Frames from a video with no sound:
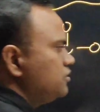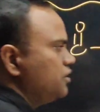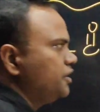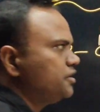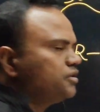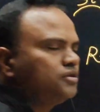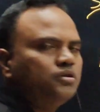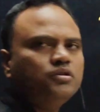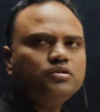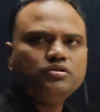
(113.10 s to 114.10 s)
right.
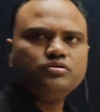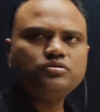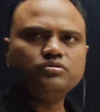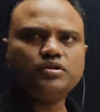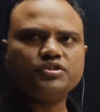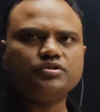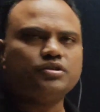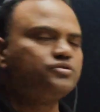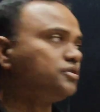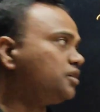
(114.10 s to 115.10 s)
Due to
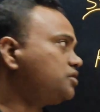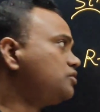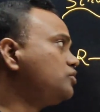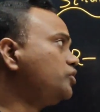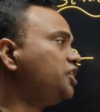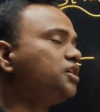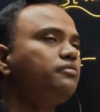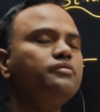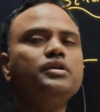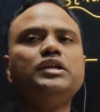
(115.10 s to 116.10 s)
resonance, that to
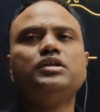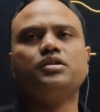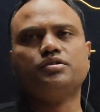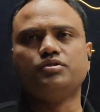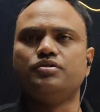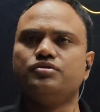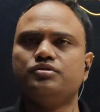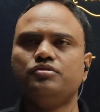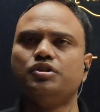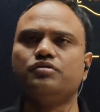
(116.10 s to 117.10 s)
equivalent resonance.